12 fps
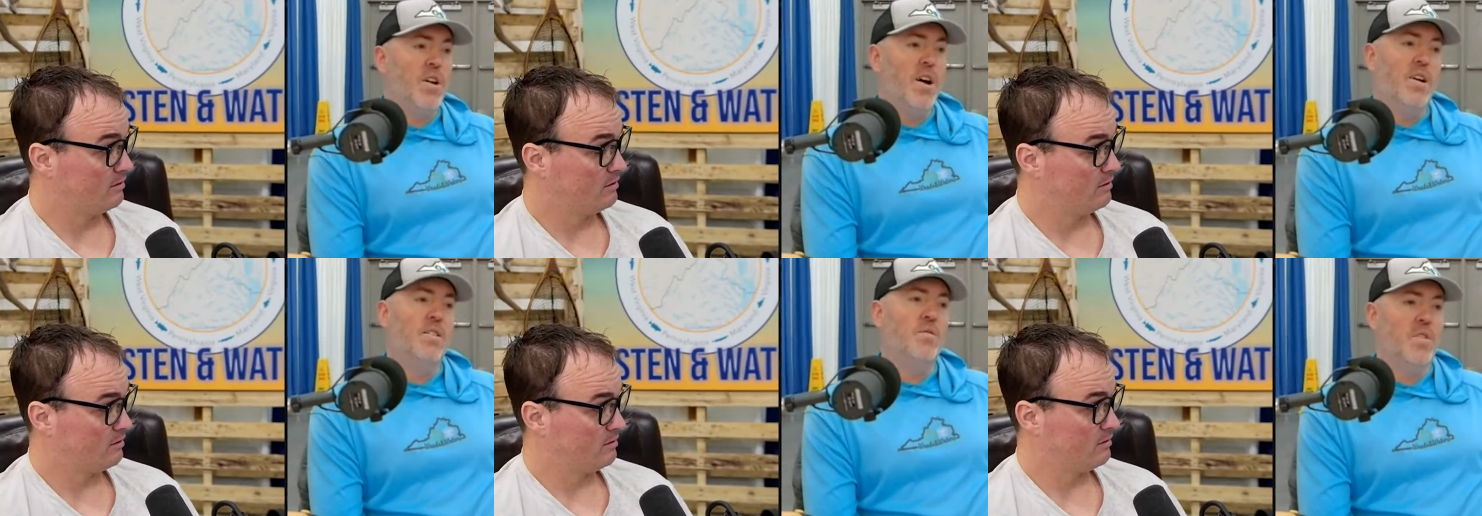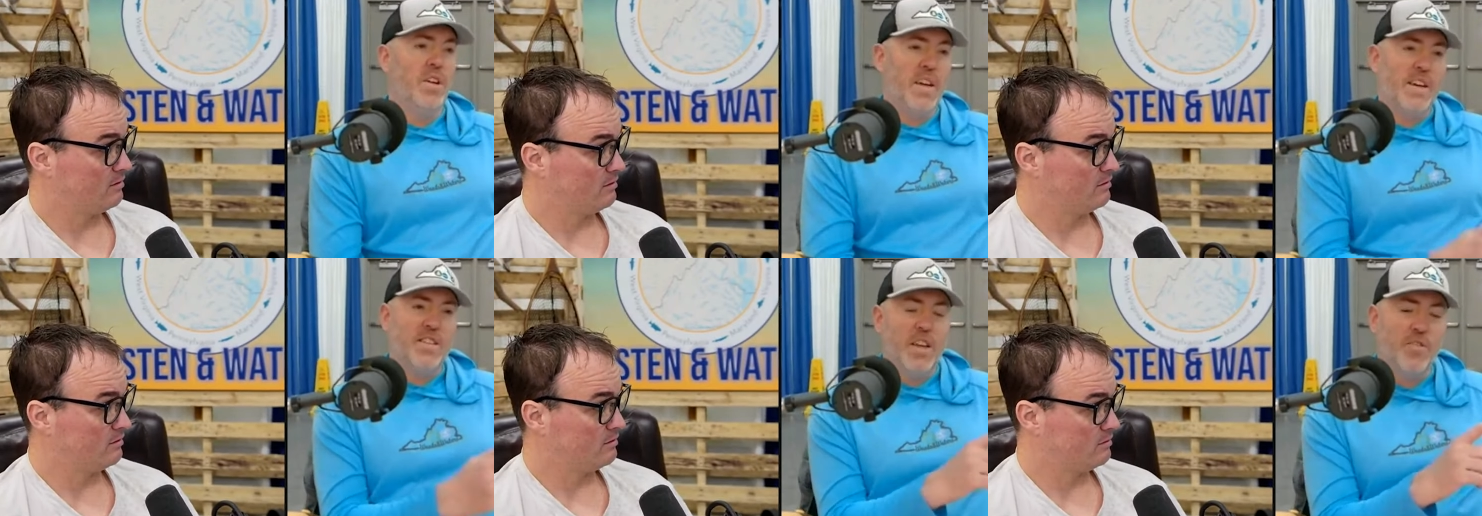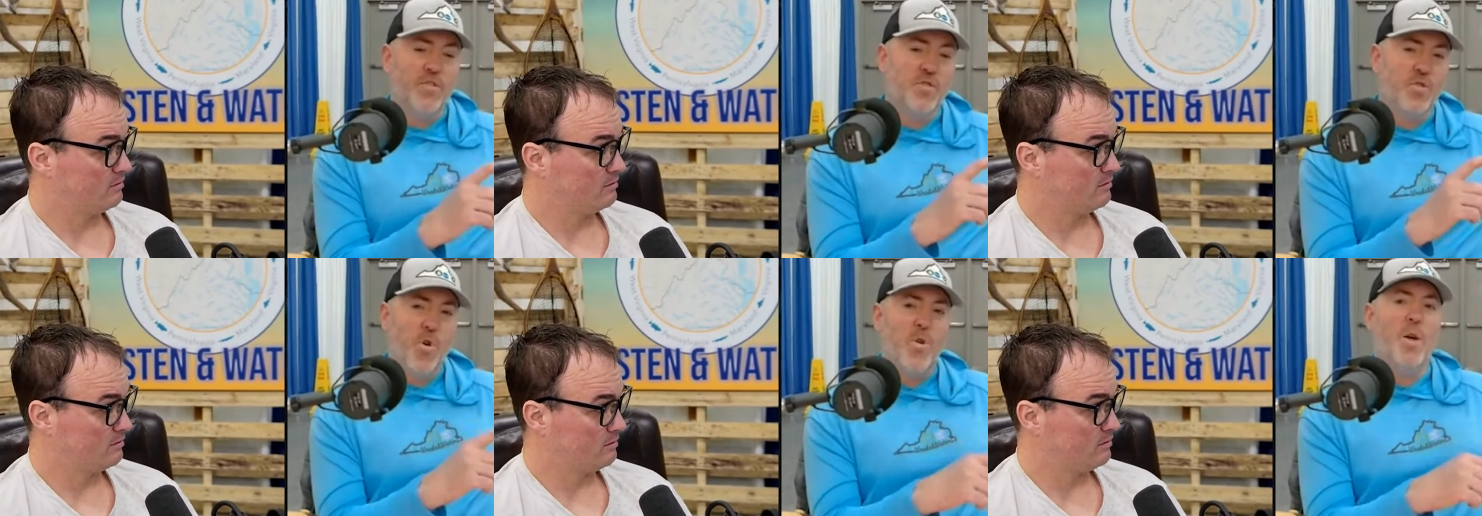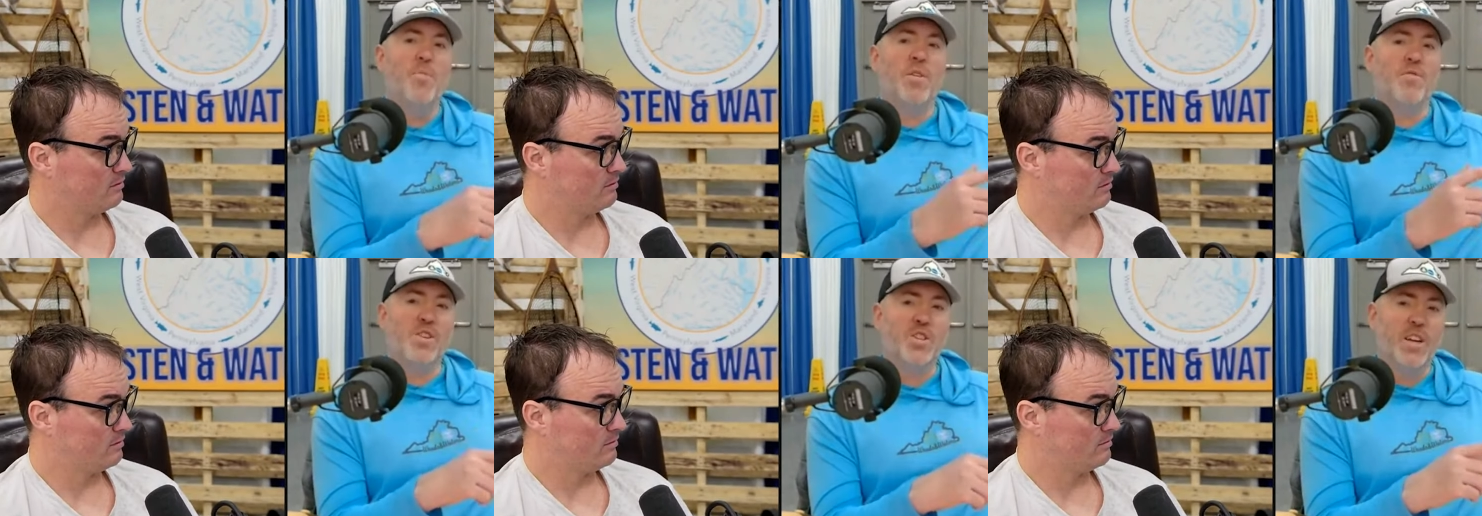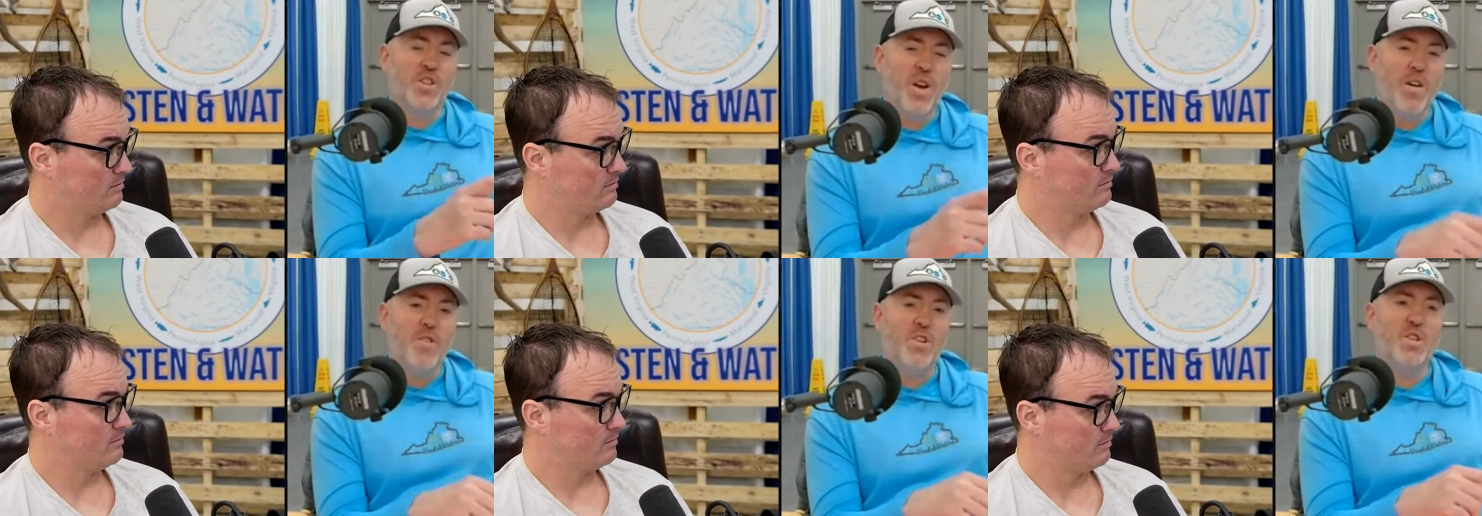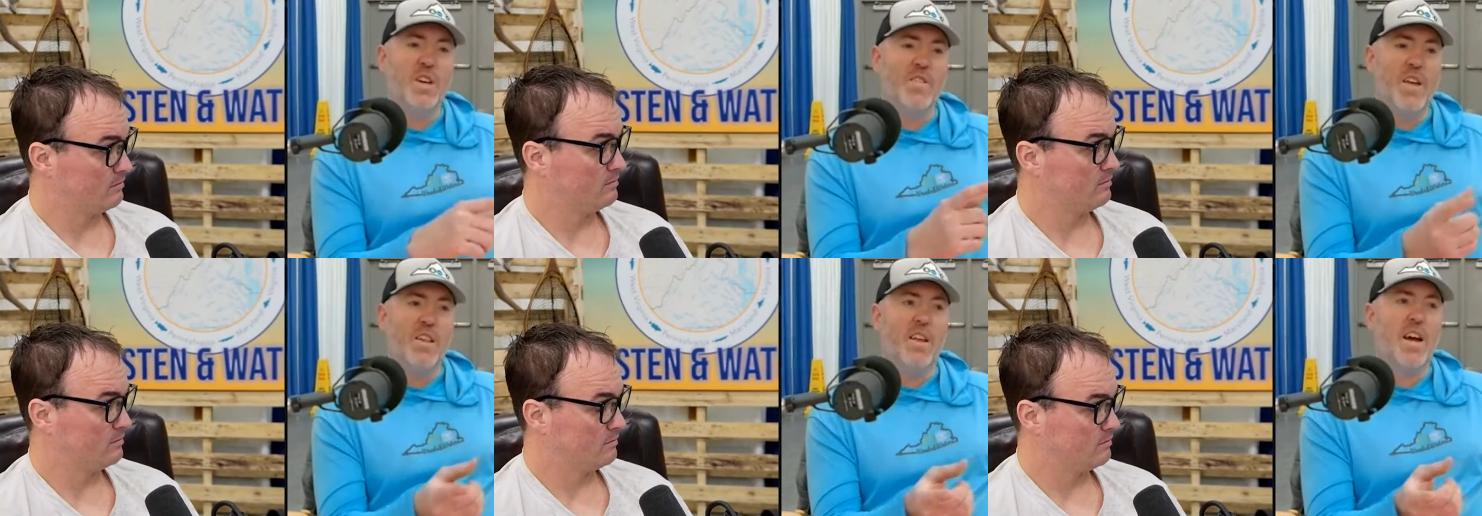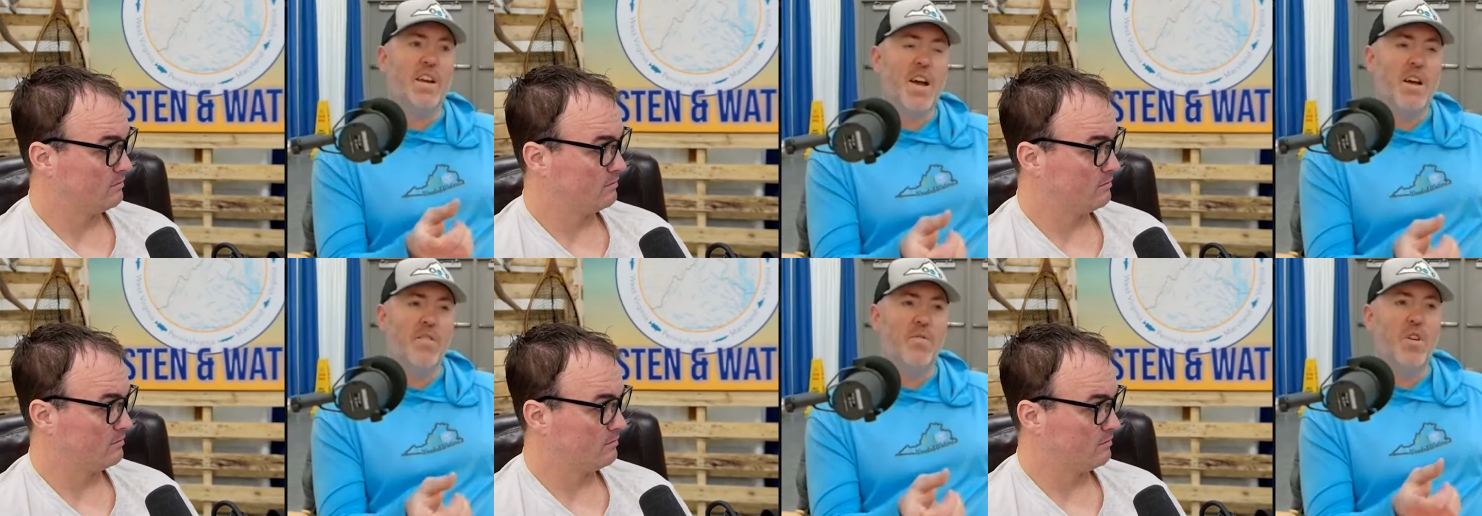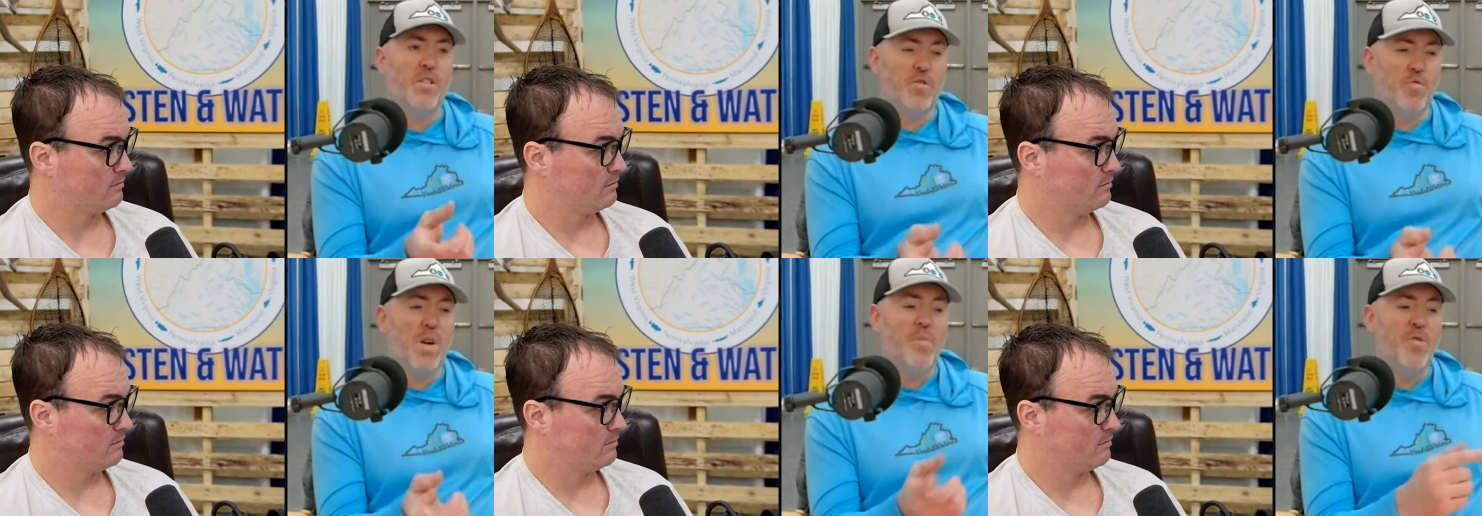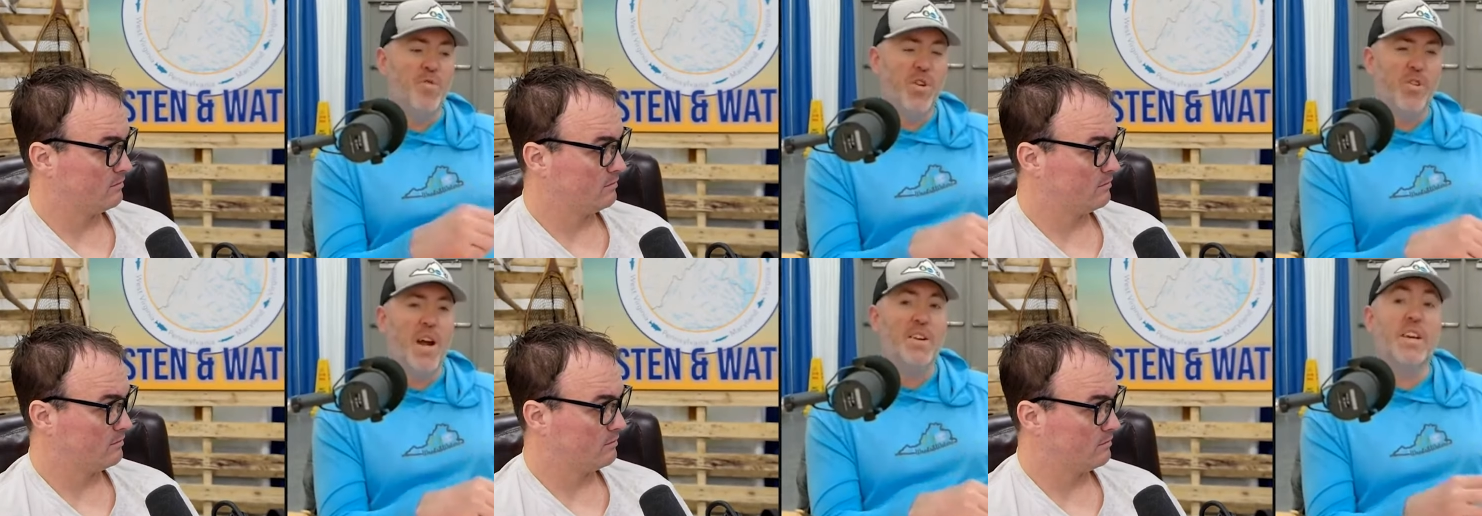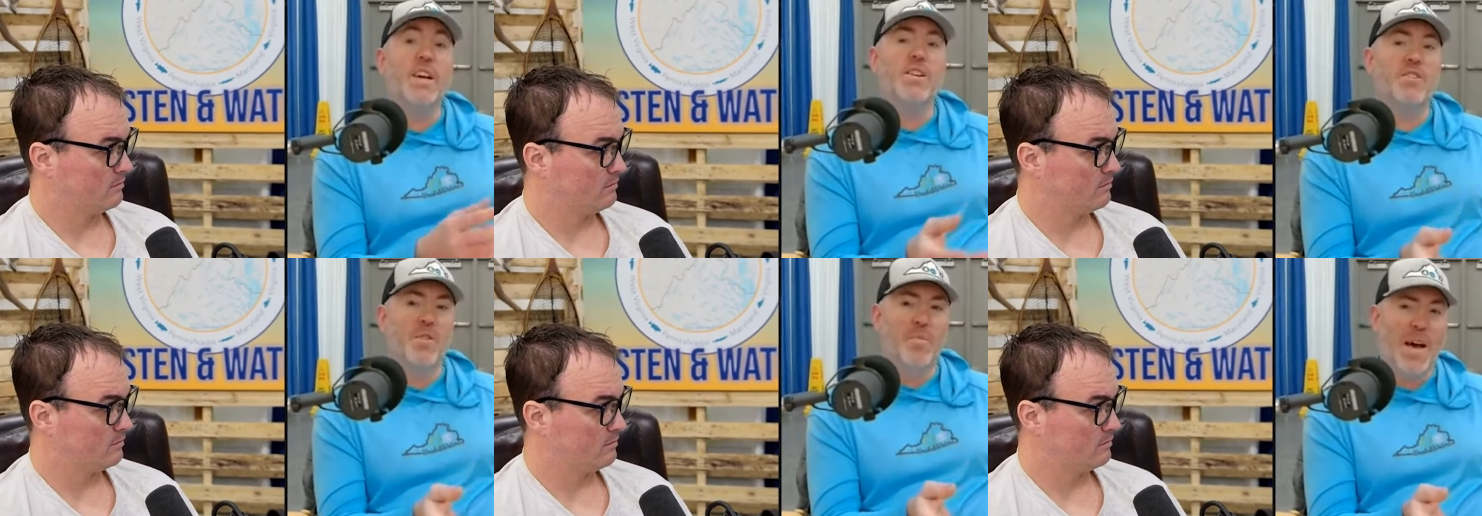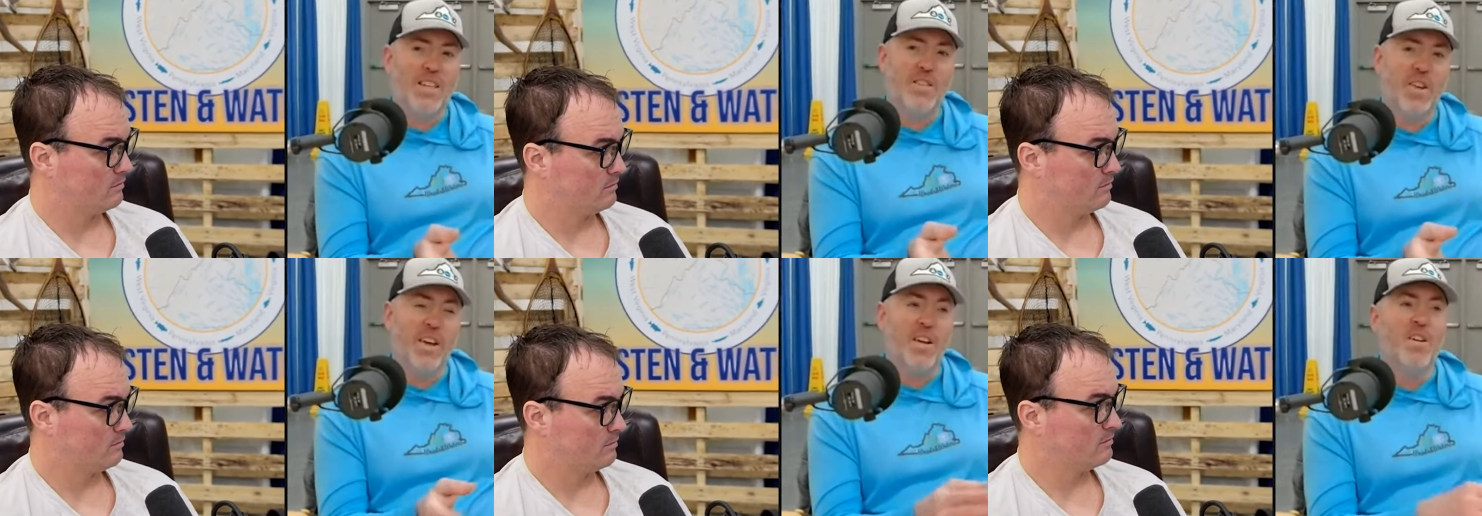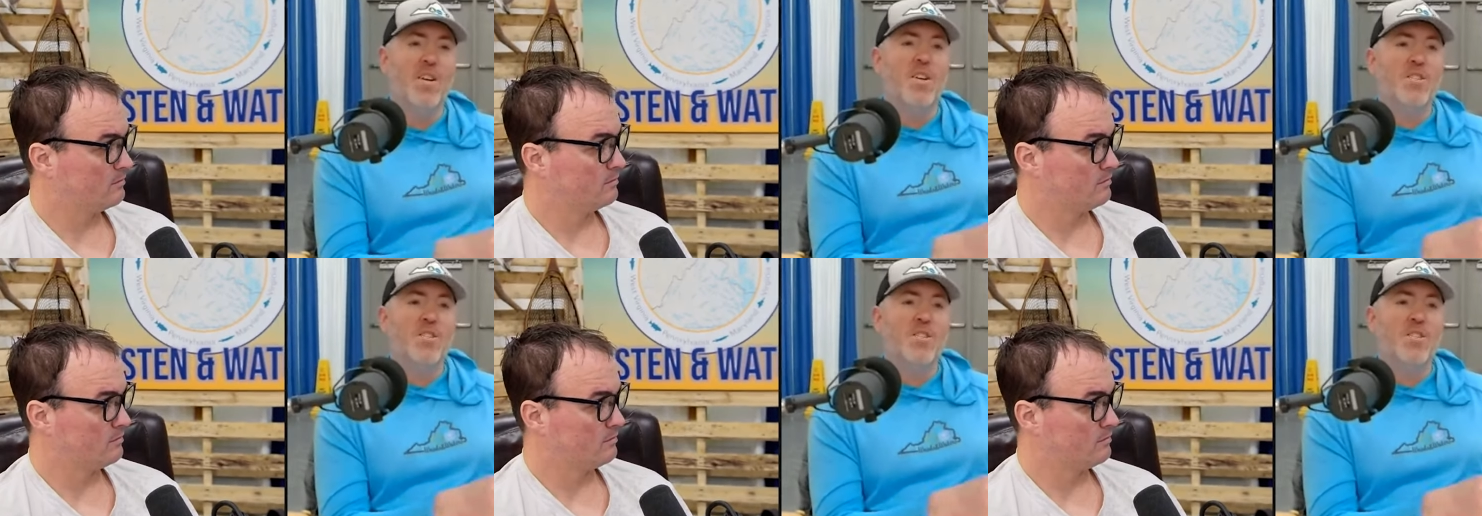Speaker 1: uh, like, like, I said, like growing up, like fishing, like trout fishing, and then like I kind of, you know, when I moved here, I did get into the bass thing.